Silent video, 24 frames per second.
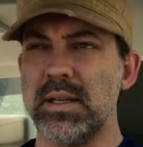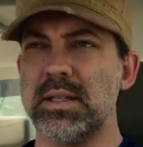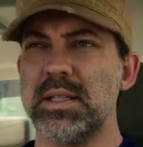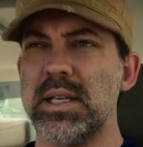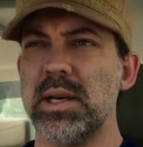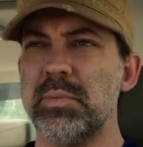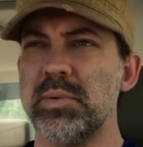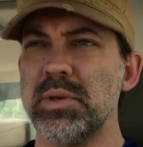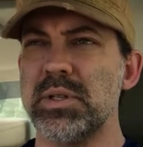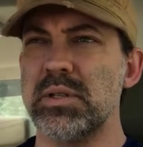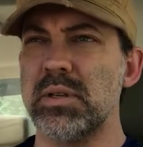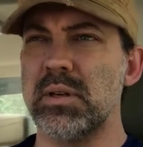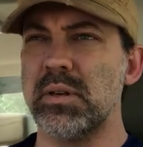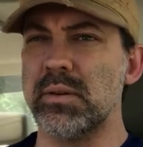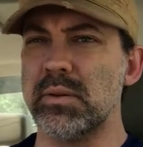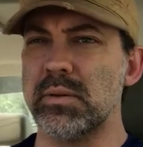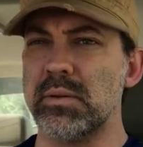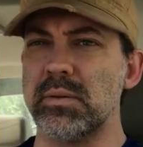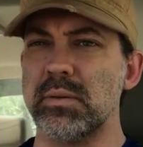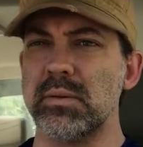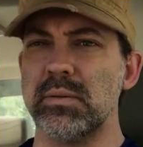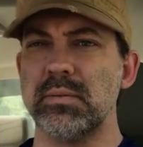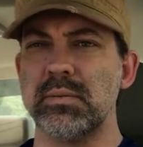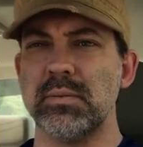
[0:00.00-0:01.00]
is
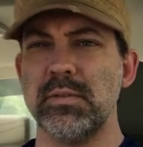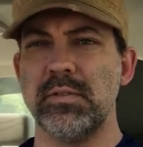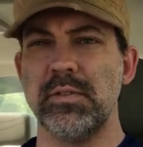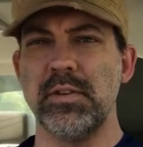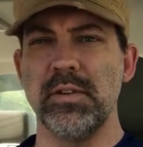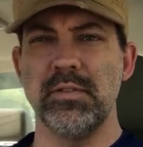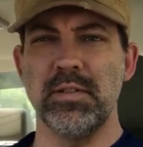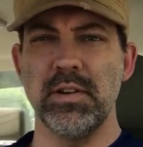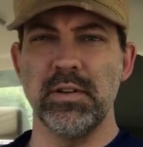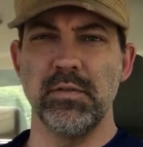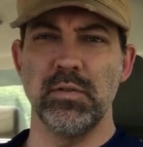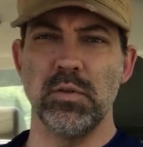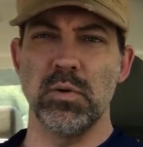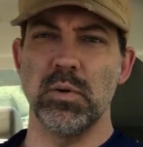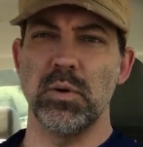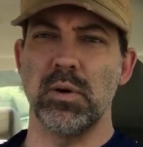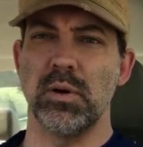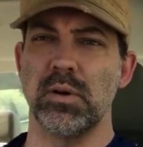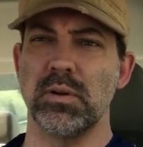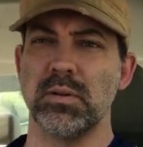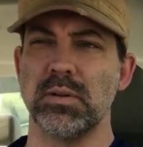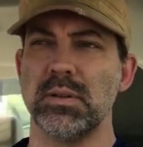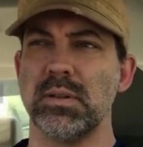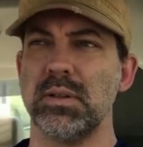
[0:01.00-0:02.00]
episode
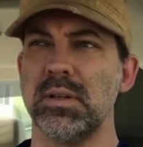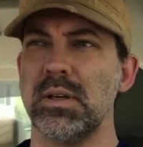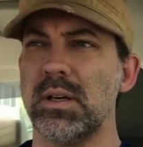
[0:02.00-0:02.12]
fifty-four